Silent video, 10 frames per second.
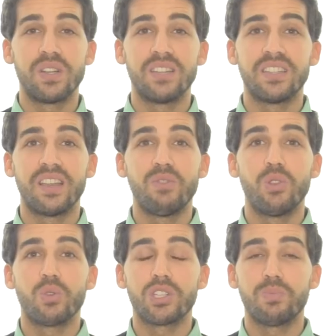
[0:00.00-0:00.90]
doesn't give you
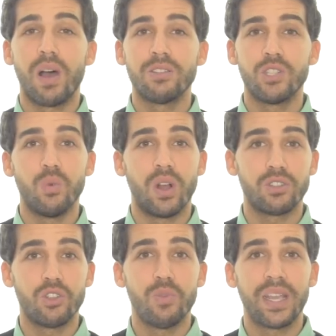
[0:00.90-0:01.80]
the response you want,
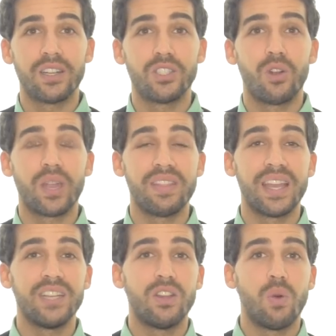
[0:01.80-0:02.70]
so you make a joke and
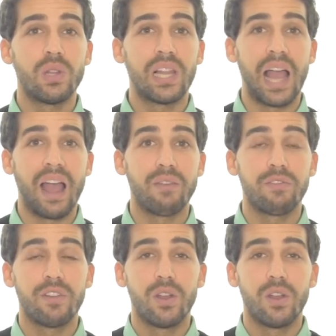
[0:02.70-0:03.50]
they don't laugh.